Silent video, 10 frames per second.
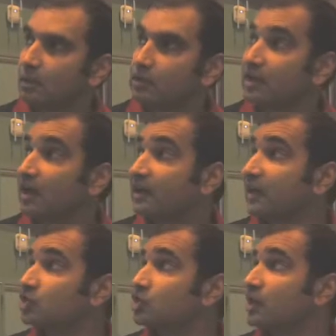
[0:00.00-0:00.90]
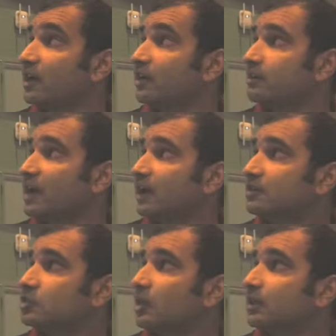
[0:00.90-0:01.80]
Oh, the architecture diagram? Yeah,
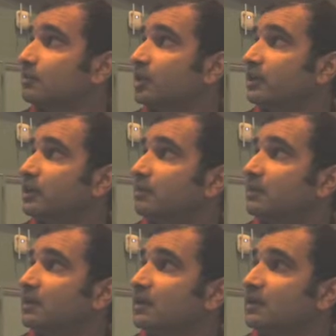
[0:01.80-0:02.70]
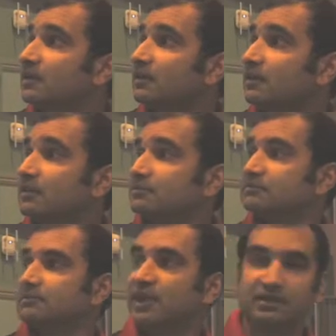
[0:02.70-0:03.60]
sure, I can pull it up.
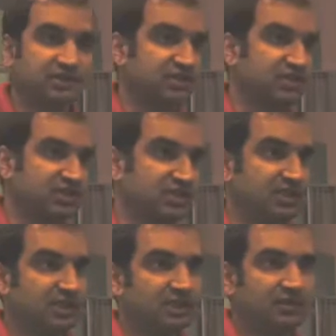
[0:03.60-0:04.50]
So this is the